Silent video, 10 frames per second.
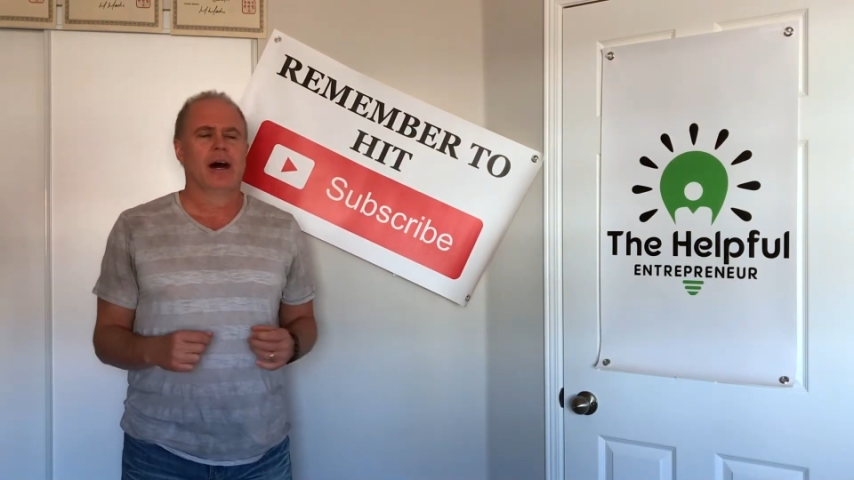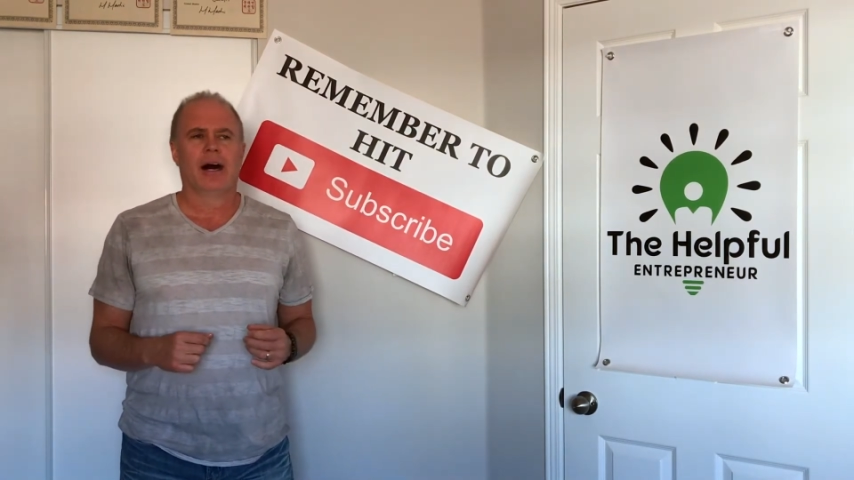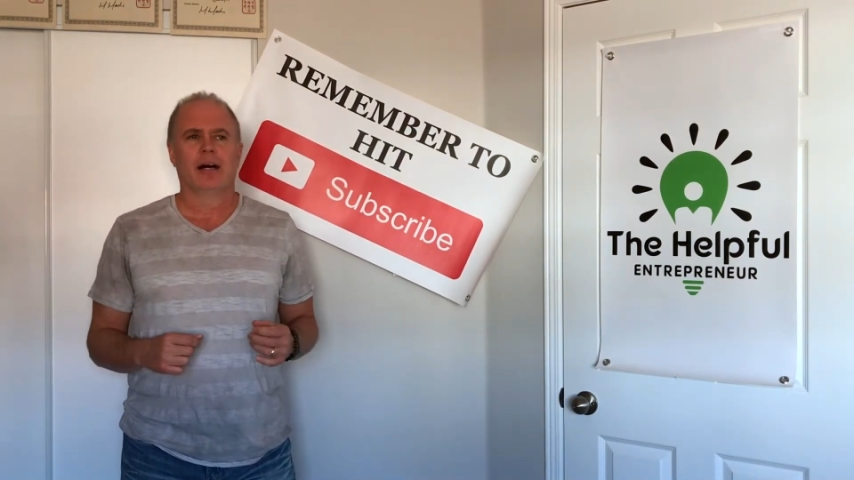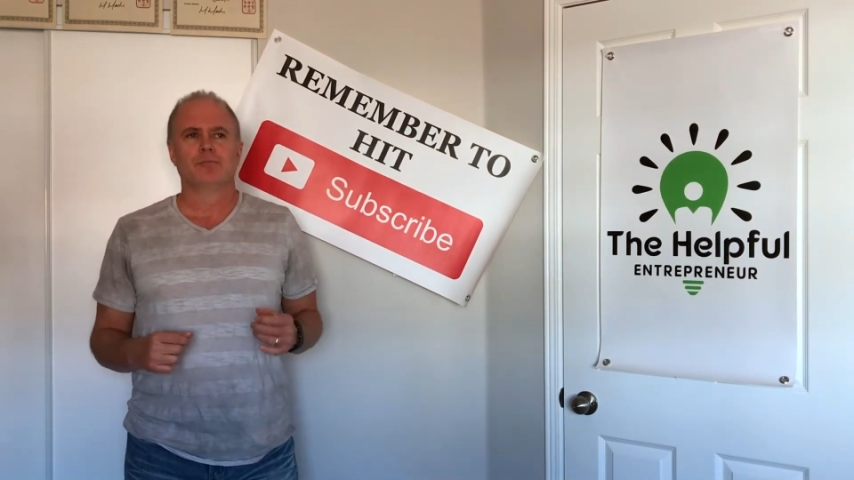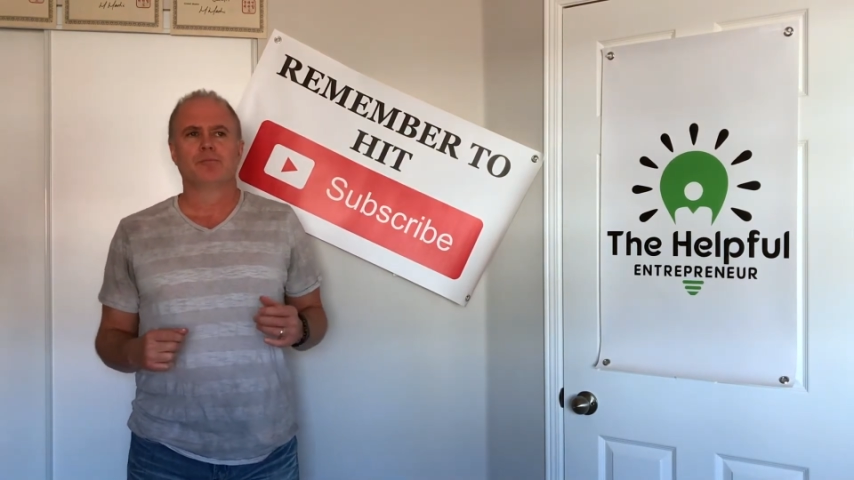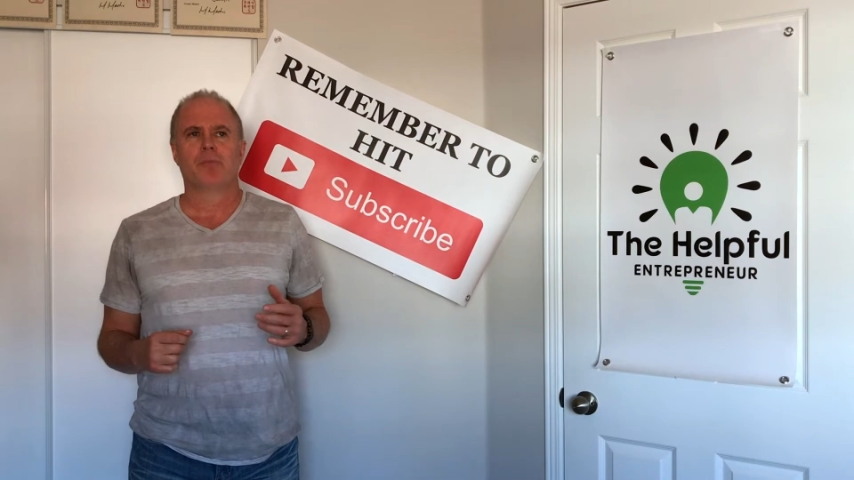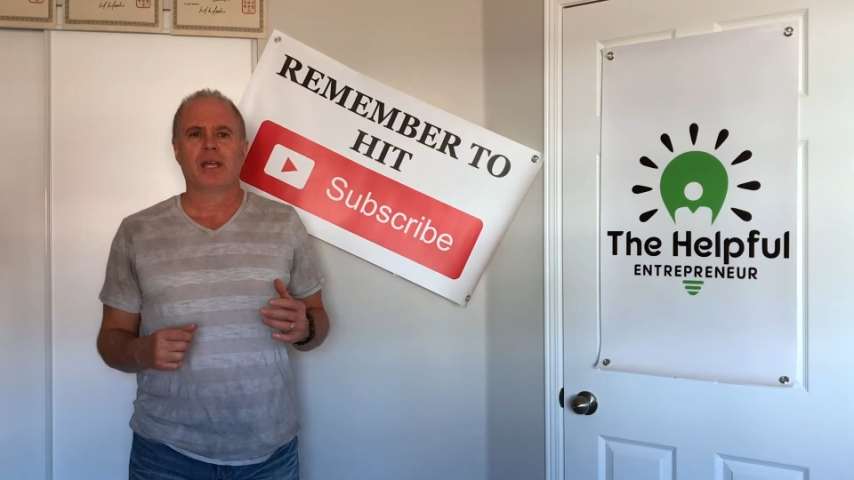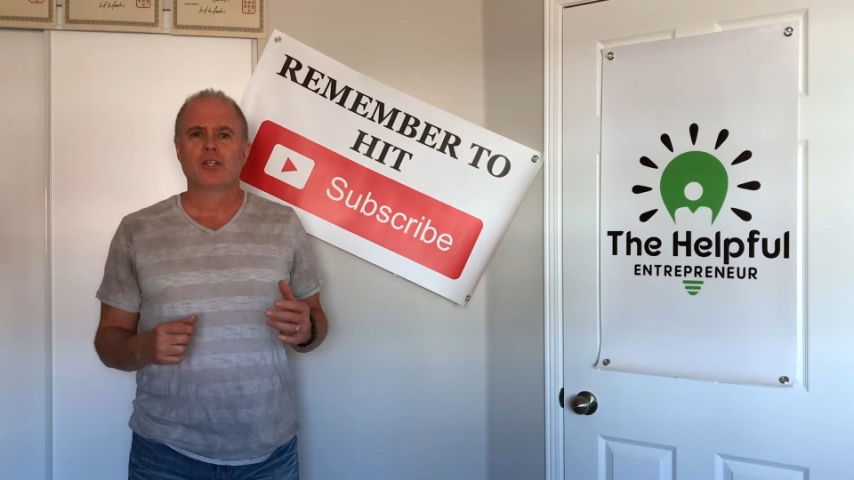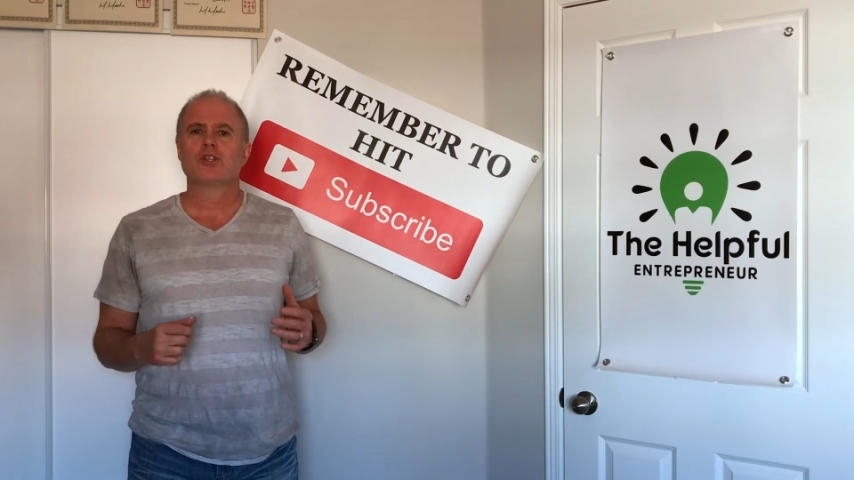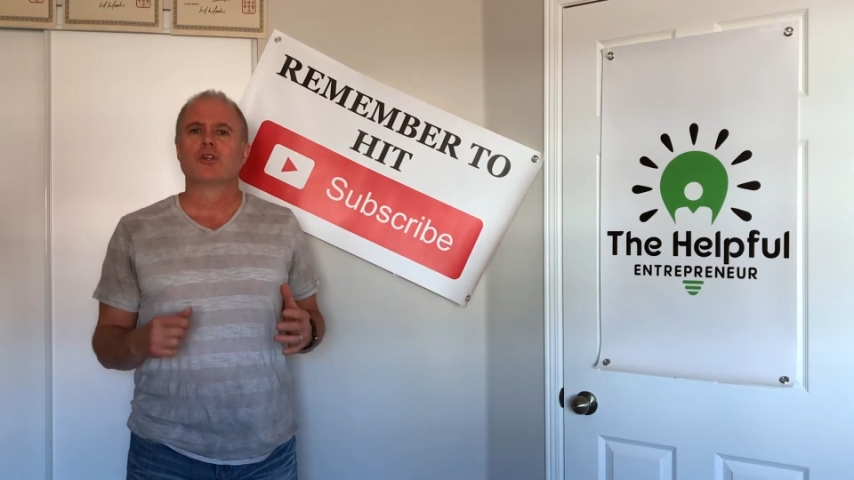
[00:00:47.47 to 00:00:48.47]
um,
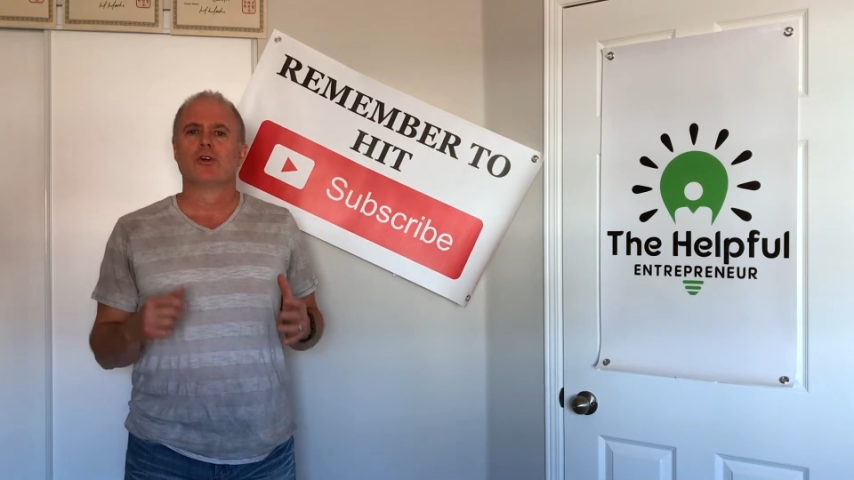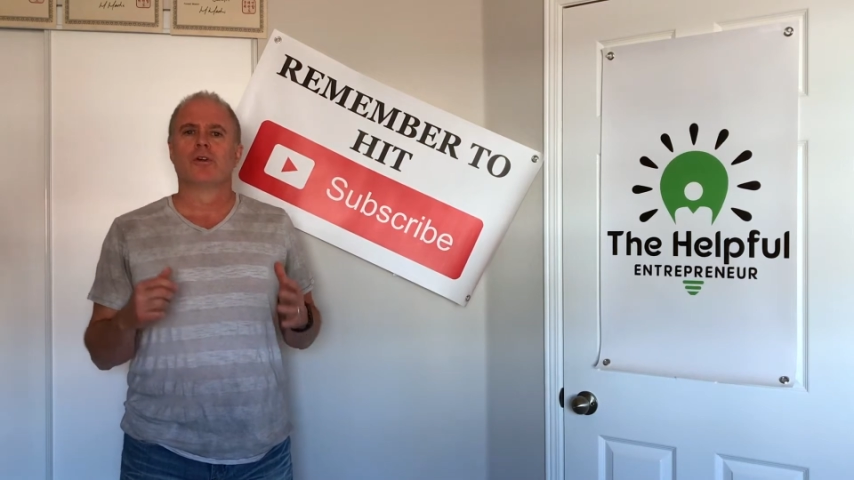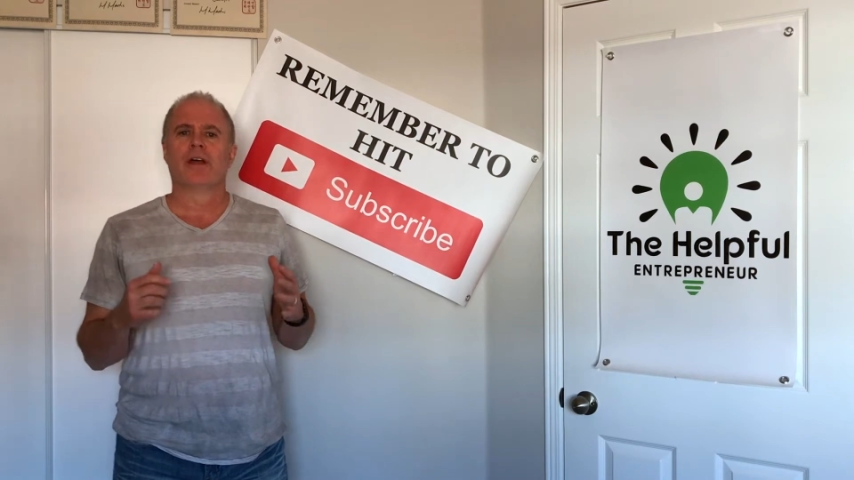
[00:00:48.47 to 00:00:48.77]
make sure